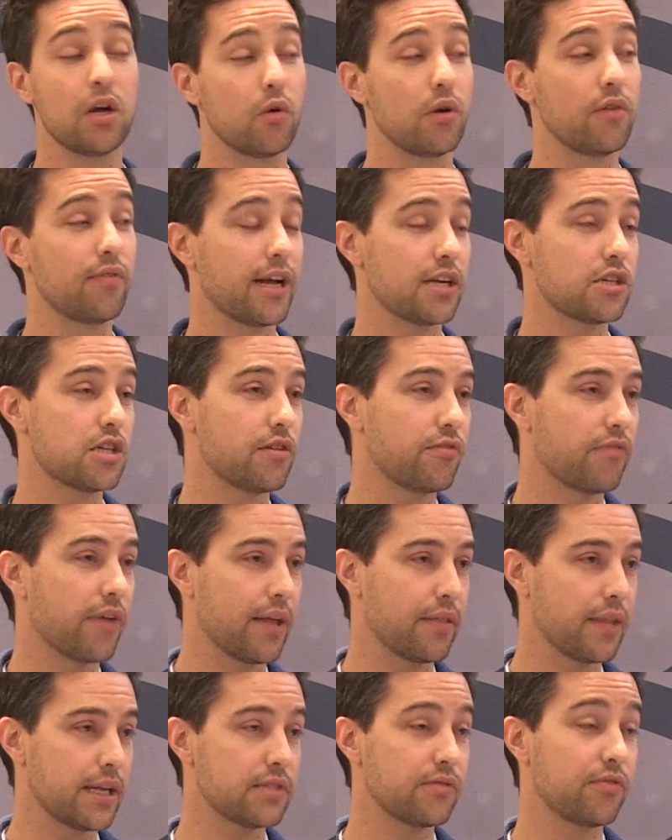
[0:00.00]
We've actually
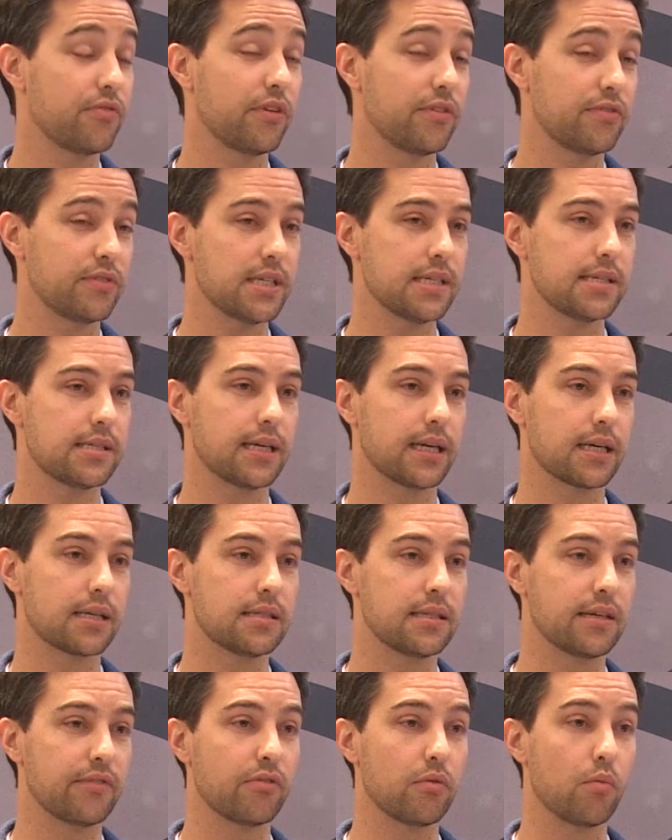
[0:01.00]
found there's
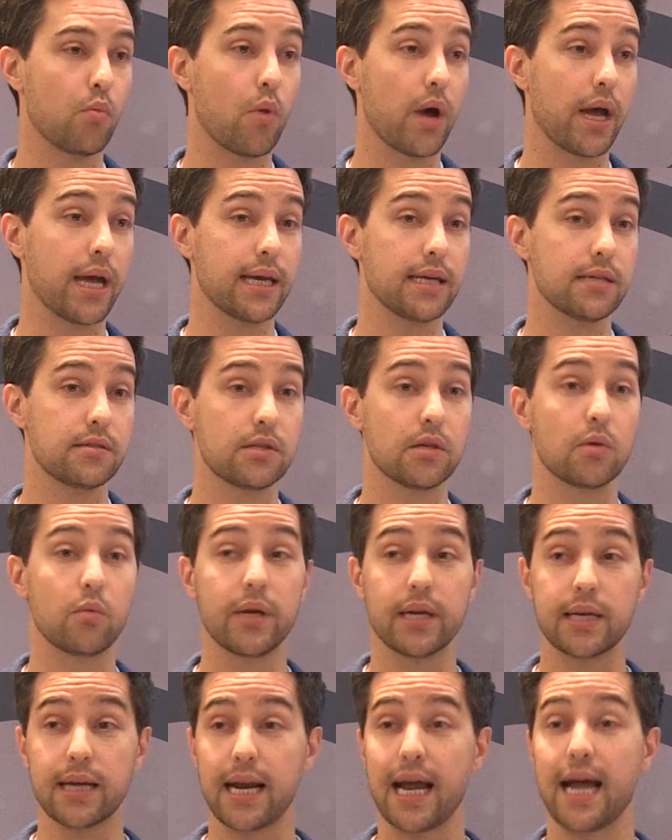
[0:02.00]
fifty-six different ways that
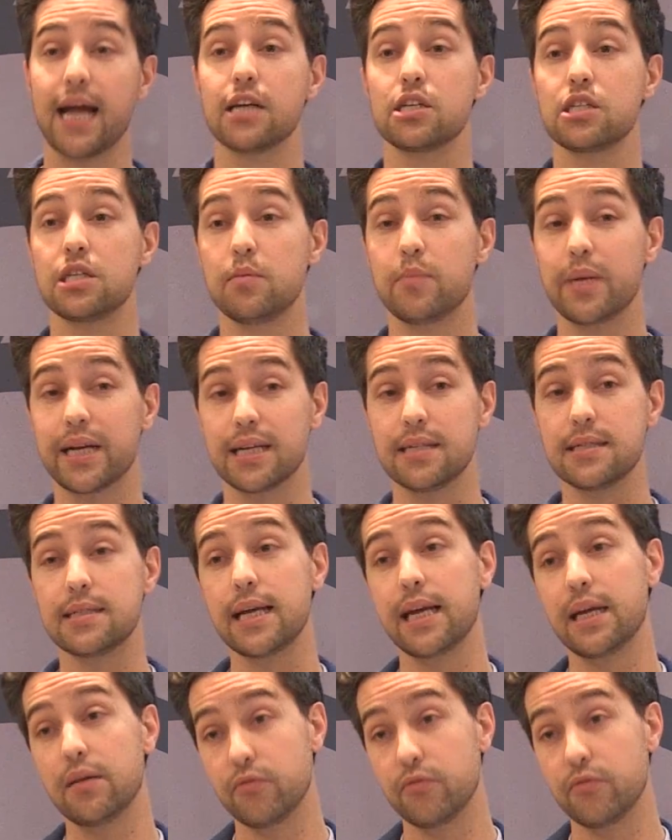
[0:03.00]
we could actually begin to